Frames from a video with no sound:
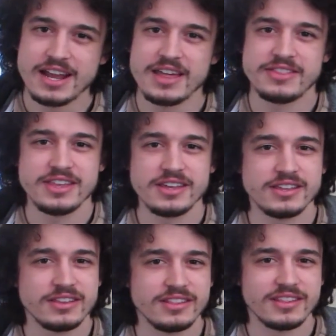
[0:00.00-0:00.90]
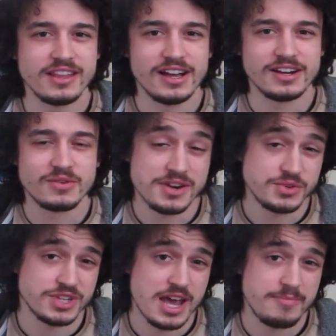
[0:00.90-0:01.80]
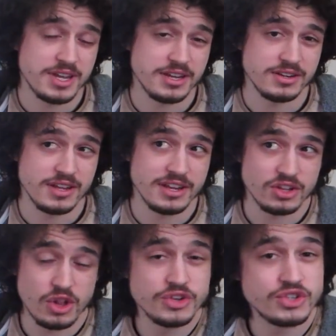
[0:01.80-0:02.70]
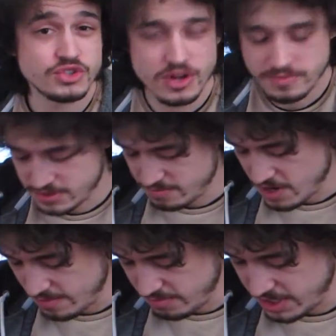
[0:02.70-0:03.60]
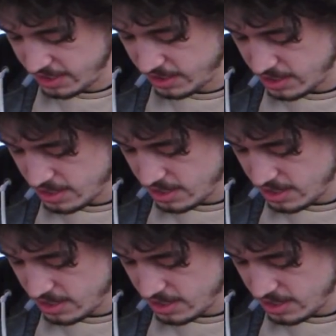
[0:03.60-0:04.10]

I think gradual typing in Clojure script might be